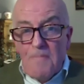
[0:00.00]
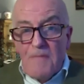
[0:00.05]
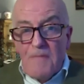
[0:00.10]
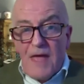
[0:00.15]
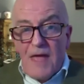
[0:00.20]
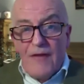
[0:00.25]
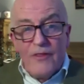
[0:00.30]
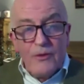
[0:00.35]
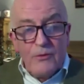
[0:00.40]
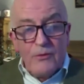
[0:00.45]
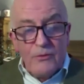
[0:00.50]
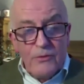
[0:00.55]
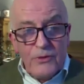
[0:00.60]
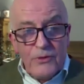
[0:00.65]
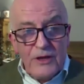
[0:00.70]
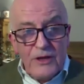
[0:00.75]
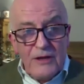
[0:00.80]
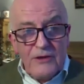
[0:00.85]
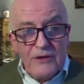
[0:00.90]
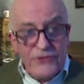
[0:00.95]
And
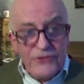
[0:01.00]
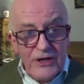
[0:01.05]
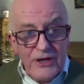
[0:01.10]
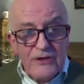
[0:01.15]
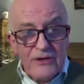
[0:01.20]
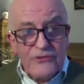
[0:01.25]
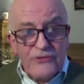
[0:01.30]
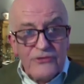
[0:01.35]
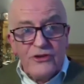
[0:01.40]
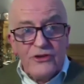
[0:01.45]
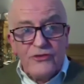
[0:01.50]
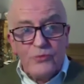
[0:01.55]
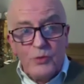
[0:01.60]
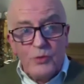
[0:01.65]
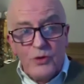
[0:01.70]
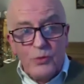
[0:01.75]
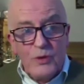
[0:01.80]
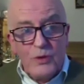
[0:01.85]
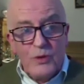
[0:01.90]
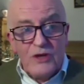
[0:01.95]
the seriousness
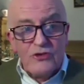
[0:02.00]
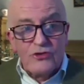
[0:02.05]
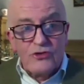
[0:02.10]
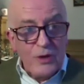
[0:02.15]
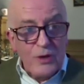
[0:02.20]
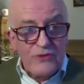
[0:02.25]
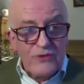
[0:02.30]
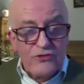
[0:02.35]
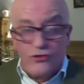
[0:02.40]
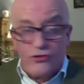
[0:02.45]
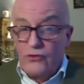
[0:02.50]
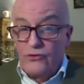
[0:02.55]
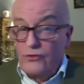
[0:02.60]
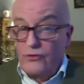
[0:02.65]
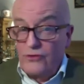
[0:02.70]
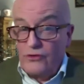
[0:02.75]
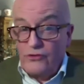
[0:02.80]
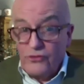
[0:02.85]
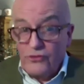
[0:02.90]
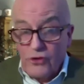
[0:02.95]
with which questions
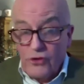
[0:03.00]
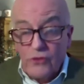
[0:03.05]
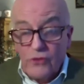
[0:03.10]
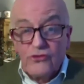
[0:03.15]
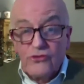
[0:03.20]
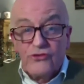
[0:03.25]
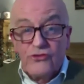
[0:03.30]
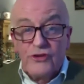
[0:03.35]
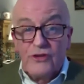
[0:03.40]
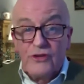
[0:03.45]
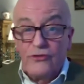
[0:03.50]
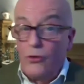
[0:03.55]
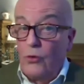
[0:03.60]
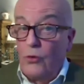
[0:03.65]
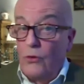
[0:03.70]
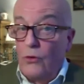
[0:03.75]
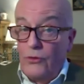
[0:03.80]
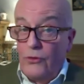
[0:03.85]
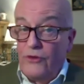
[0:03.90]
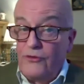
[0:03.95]
such as consciousness or
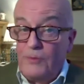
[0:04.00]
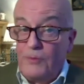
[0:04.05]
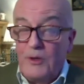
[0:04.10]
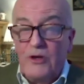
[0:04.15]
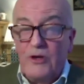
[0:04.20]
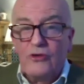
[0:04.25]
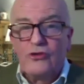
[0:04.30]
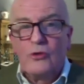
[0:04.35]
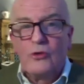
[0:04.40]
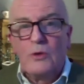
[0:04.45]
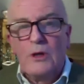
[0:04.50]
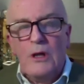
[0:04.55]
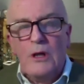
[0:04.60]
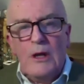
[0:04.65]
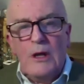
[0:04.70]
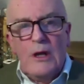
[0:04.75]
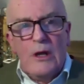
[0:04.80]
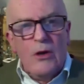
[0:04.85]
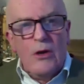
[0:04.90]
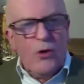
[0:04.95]
the spiritual
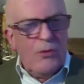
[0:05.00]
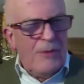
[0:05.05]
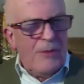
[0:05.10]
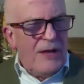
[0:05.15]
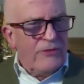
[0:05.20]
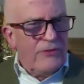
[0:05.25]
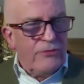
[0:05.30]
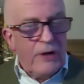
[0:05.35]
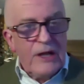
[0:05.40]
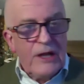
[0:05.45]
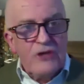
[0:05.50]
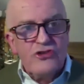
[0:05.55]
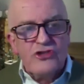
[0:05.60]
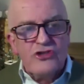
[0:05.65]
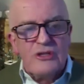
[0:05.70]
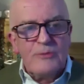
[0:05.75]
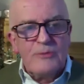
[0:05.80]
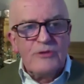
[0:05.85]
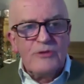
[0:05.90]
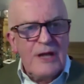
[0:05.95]
or man's
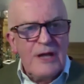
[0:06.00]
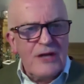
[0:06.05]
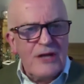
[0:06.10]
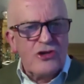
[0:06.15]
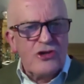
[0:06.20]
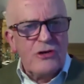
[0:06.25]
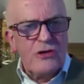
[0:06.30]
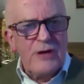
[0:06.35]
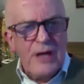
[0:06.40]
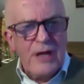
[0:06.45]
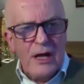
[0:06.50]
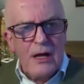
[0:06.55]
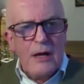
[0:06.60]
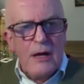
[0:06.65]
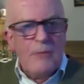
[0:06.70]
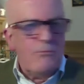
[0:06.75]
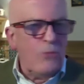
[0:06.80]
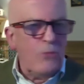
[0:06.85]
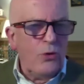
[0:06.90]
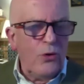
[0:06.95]
relationship to nature in a
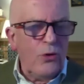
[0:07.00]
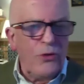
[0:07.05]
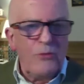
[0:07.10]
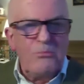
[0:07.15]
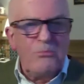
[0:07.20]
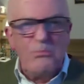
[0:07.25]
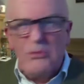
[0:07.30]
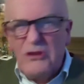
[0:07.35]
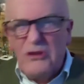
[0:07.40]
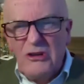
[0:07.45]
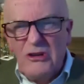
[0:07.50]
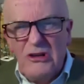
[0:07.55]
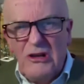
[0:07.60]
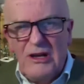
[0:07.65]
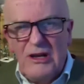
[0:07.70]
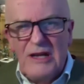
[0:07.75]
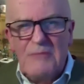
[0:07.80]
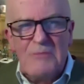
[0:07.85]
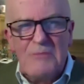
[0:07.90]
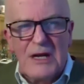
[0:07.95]
more than
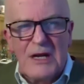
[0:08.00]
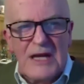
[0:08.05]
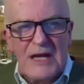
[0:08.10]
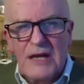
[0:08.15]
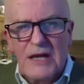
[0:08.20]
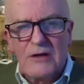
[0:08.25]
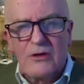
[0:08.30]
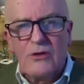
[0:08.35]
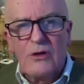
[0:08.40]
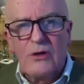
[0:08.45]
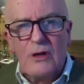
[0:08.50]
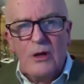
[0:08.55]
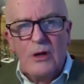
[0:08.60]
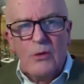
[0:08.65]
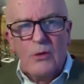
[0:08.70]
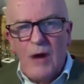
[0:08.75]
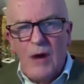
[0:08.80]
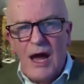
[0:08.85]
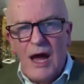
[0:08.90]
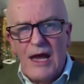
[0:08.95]
purely mechanical
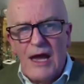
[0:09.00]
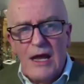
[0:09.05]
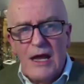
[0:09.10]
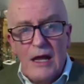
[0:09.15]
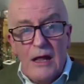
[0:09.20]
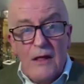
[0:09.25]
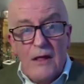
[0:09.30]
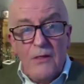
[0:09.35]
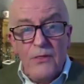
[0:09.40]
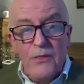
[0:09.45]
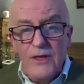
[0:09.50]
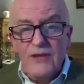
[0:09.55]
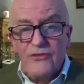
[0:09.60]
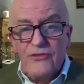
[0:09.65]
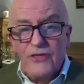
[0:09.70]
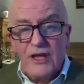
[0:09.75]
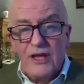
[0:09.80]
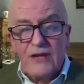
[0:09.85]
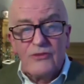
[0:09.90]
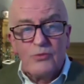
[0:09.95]
way, these
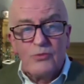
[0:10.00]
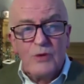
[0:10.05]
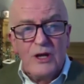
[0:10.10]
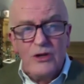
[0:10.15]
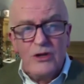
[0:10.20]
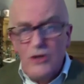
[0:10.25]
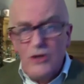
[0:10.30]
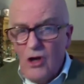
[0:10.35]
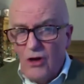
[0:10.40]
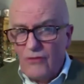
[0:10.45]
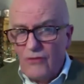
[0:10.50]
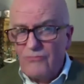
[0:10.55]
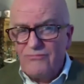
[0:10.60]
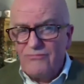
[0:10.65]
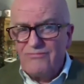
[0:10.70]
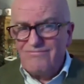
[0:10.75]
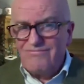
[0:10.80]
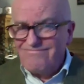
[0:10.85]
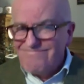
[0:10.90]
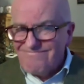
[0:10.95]
things were not
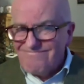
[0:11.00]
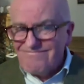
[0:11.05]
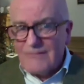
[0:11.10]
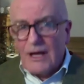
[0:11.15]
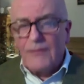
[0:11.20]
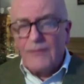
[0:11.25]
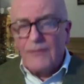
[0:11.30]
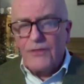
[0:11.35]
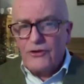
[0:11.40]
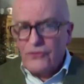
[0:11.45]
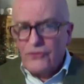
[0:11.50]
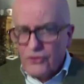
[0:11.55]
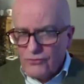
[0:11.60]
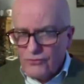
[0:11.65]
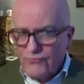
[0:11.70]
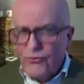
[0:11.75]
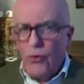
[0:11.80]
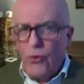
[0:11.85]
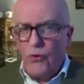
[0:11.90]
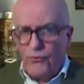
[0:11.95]
at the
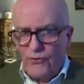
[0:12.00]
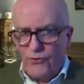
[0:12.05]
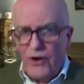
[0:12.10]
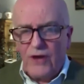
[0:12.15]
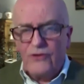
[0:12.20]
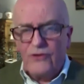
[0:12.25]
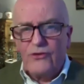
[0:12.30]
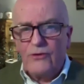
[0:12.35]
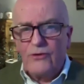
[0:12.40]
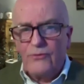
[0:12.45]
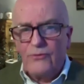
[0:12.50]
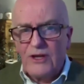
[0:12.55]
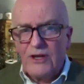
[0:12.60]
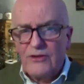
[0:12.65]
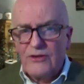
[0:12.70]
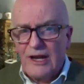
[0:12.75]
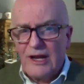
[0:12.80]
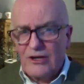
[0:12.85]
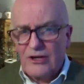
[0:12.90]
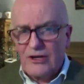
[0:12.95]
forefront of the
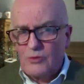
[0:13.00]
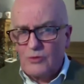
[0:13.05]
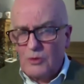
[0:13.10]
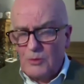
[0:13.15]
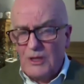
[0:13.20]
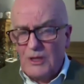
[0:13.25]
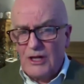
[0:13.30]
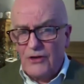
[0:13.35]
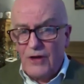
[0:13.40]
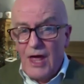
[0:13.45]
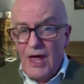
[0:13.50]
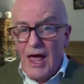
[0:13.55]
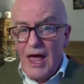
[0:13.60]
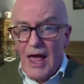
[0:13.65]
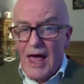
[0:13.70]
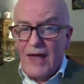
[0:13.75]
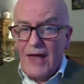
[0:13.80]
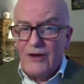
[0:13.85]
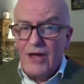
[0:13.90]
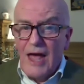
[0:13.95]
intellectual world.
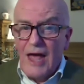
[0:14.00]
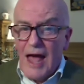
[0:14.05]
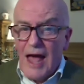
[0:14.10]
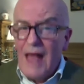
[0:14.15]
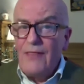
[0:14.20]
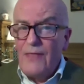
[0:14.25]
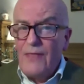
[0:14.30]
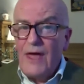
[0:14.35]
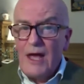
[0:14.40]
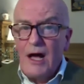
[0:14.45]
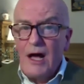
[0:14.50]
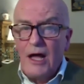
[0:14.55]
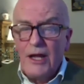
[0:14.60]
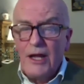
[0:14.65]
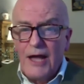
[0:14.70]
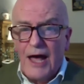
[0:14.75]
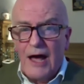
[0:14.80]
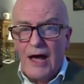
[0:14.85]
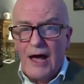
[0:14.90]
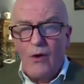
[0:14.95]
And they are
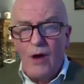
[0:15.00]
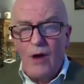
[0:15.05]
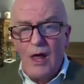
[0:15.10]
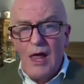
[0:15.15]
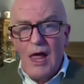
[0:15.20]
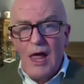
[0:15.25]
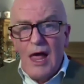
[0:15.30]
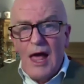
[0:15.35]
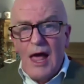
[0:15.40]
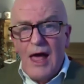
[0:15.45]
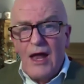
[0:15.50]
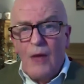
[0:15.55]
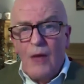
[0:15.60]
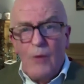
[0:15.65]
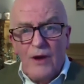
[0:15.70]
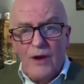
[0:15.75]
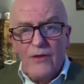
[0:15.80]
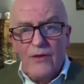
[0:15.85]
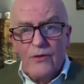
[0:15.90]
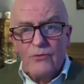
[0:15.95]
now. And
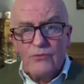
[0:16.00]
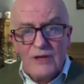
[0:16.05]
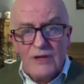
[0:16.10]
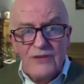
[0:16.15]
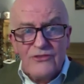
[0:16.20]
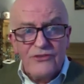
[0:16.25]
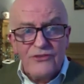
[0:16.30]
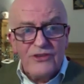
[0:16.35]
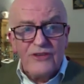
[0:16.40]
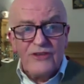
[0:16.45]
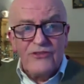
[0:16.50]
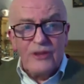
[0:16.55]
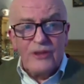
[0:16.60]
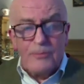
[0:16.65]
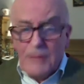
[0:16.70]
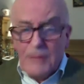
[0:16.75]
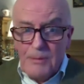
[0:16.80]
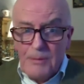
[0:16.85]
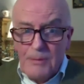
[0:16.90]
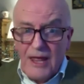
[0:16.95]
one of the reasons is that
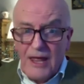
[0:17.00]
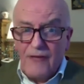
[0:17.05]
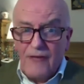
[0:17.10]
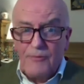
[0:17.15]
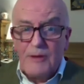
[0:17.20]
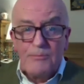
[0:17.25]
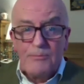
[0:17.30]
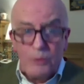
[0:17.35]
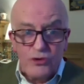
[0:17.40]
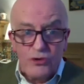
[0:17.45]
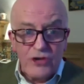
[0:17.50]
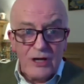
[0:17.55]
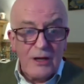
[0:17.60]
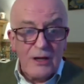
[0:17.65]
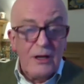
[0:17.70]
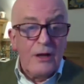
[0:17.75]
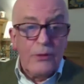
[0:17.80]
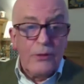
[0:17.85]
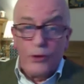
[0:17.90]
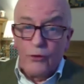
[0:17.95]
people have been pushing
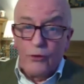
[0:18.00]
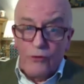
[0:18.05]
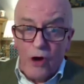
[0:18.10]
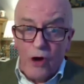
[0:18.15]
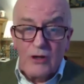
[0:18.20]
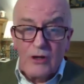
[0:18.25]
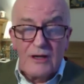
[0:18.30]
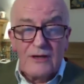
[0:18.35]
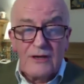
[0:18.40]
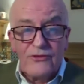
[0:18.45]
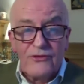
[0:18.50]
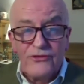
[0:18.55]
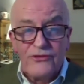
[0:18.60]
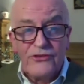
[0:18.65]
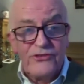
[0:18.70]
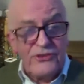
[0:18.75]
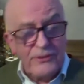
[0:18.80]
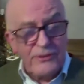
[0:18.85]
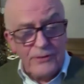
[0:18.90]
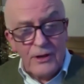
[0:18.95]
the rock.
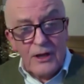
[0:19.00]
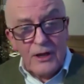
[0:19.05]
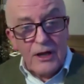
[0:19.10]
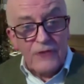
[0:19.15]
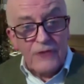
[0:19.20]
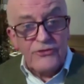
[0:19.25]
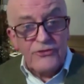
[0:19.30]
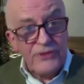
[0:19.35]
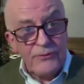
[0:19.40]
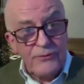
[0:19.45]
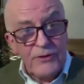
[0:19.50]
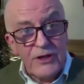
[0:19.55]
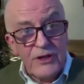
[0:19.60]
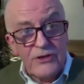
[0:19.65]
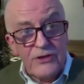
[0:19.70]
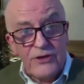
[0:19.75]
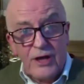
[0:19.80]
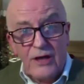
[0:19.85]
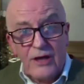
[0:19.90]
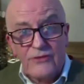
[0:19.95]
It's a
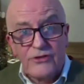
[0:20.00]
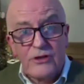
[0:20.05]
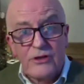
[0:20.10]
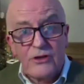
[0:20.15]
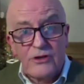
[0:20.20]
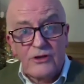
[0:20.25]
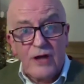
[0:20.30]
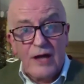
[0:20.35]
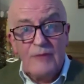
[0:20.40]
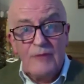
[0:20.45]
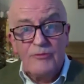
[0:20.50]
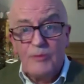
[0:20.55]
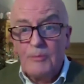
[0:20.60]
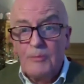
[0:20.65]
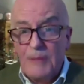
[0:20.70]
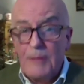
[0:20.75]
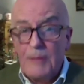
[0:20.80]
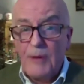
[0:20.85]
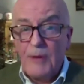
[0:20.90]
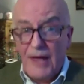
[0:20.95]
Sisyphean task at times, but
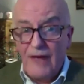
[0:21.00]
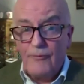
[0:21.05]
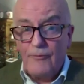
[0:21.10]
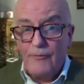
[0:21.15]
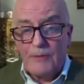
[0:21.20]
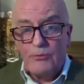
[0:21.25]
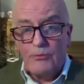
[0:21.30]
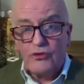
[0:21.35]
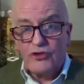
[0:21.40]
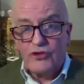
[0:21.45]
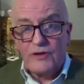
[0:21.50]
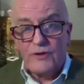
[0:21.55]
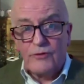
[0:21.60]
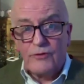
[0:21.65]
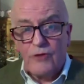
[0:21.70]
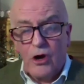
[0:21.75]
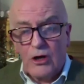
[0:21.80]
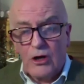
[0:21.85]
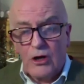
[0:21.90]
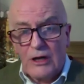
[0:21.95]
people have been pushing the
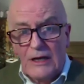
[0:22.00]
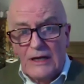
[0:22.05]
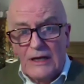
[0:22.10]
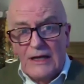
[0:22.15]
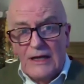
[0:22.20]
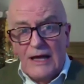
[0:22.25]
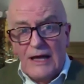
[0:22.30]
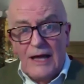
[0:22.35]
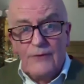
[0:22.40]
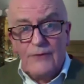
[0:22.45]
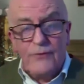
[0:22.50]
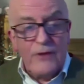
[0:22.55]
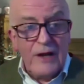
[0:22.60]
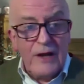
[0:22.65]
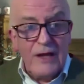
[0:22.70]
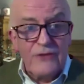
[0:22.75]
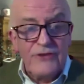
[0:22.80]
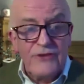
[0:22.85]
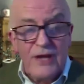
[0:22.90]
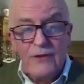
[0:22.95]
rock. And for the
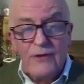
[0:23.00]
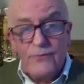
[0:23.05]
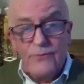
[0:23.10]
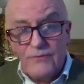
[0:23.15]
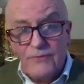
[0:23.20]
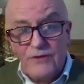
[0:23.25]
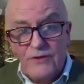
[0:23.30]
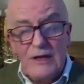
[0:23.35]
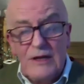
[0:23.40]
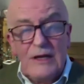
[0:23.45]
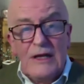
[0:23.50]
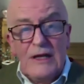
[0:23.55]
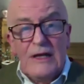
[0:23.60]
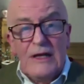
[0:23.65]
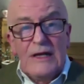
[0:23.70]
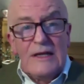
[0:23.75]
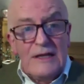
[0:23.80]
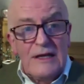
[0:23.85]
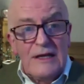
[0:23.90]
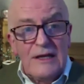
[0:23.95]
last 10, 15
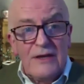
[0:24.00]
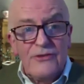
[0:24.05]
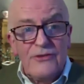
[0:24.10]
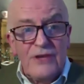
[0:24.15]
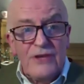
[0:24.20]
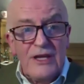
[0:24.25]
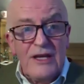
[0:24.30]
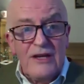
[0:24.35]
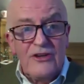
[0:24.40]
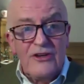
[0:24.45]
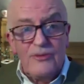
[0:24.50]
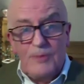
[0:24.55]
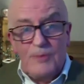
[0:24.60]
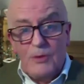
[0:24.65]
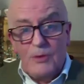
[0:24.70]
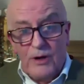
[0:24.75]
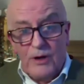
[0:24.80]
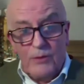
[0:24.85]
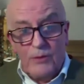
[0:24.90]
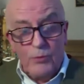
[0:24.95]
years, Iain has
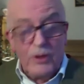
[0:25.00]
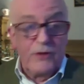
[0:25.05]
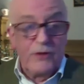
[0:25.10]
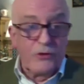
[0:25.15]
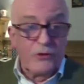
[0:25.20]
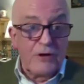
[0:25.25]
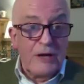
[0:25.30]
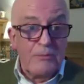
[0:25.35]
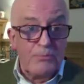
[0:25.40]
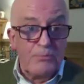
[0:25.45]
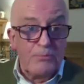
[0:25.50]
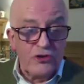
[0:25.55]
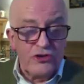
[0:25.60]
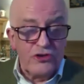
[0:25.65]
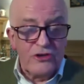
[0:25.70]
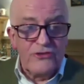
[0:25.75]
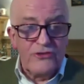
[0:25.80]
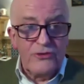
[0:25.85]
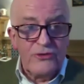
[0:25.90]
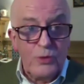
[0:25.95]
been one of the great
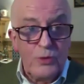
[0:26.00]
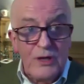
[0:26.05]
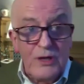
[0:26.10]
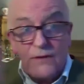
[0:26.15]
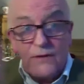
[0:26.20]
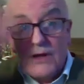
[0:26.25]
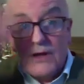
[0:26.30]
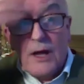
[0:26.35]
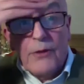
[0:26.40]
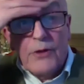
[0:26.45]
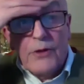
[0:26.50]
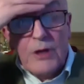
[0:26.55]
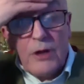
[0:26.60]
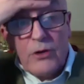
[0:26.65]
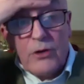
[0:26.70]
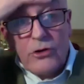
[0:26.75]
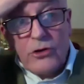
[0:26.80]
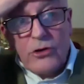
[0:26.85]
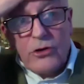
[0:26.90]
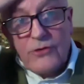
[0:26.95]
pushers, and we at the Arthur
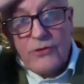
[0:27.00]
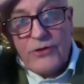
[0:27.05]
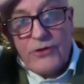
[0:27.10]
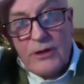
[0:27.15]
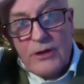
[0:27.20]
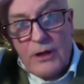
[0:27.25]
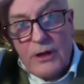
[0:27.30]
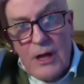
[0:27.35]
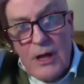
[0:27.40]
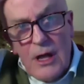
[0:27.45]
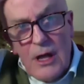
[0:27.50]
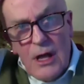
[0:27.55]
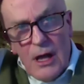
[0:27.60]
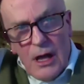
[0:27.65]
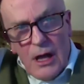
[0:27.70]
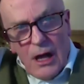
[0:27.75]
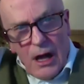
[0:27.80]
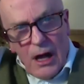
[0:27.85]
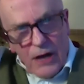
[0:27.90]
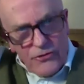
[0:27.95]
Conan Doyle Centre
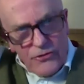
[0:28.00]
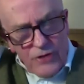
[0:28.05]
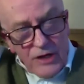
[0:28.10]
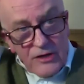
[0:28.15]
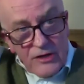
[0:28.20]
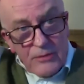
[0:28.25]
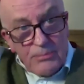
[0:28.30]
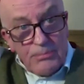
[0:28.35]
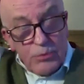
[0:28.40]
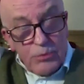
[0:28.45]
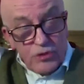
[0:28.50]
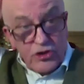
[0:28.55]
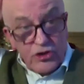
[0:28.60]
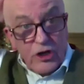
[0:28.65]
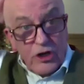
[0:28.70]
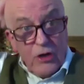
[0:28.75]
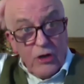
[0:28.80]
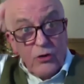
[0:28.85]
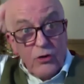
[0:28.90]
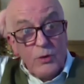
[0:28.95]
are trying to push
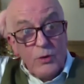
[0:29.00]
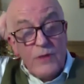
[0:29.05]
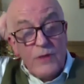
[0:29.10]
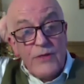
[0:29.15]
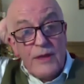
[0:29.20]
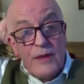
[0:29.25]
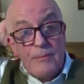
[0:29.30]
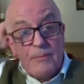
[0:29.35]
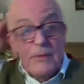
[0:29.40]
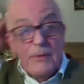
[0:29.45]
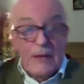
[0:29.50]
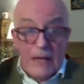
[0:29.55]
along with him.